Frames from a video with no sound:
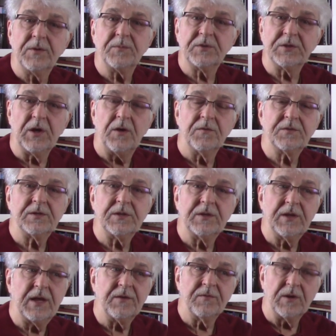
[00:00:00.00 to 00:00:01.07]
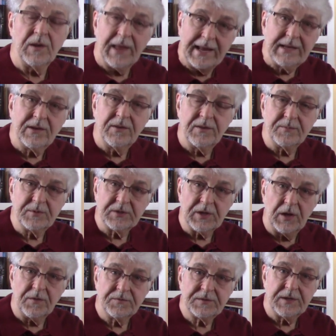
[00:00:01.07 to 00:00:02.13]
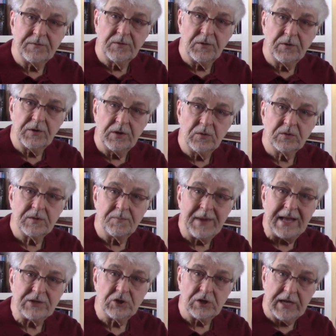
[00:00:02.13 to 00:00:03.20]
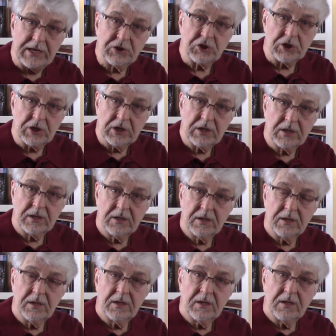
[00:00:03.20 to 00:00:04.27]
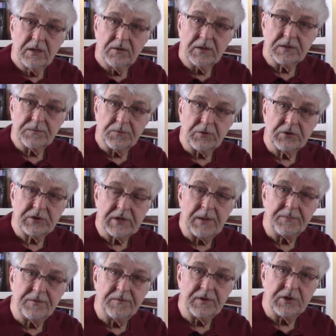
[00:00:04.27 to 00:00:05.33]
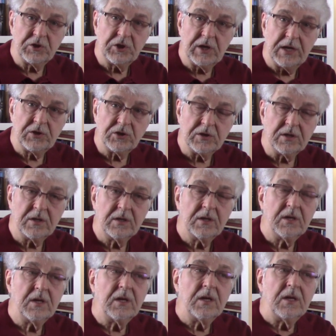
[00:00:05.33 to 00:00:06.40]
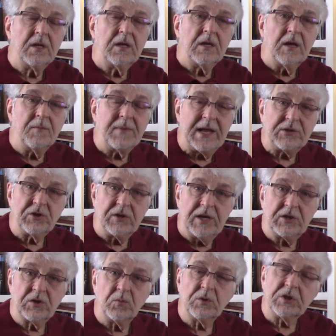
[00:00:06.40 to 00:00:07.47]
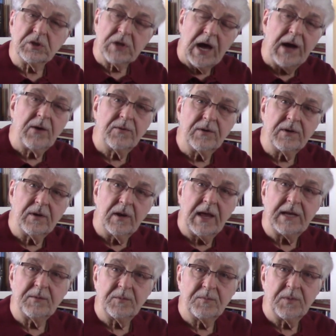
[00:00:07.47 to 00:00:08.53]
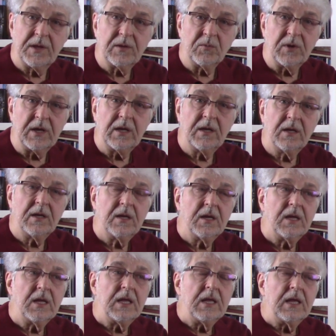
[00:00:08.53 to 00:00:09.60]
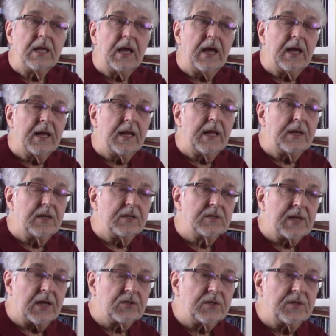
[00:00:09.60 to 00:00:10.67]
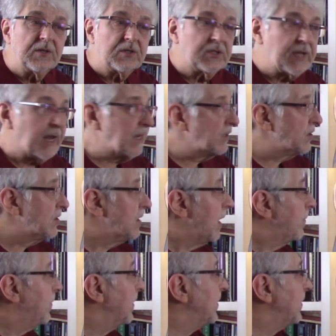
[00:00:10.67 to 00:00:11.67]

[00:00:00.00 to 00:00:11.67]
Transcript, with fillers: themselves and they have enlightened themselves, they've learned to use imagination, this first step of initiation, imagination, which is higher than enlightenment, by the way. Uh, and it's actually the second step.